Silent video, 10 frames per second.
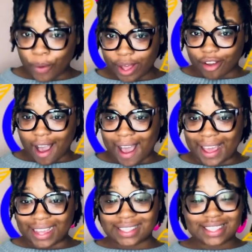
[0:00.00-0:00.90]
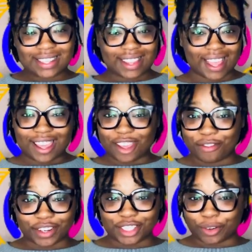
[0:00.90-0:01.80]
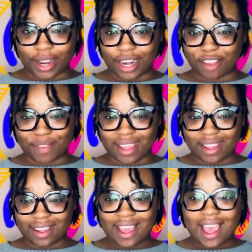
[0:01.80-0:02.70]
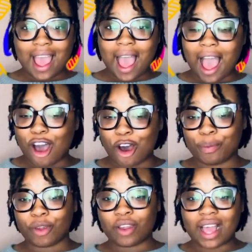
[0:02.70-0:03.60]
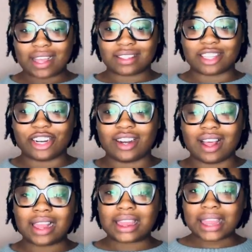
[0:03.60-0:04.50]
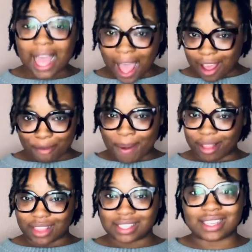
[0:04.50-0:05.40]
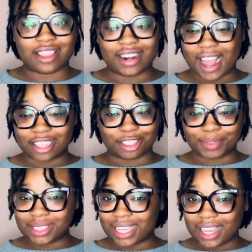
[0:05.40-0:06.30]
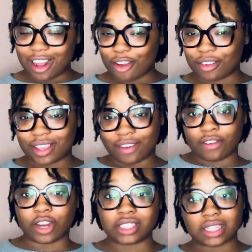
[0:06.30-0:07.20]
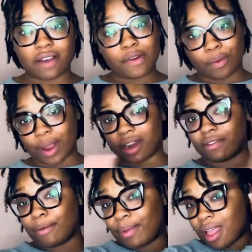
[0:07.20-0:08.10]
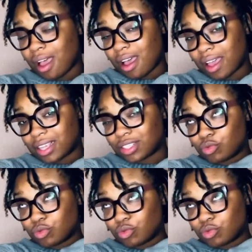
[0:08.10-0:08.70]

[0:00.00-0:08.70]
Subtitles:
Well, guys, thank you for joining me. I hope you guys learned a lot about the Southern House mosquito. Give yourself a round of applause.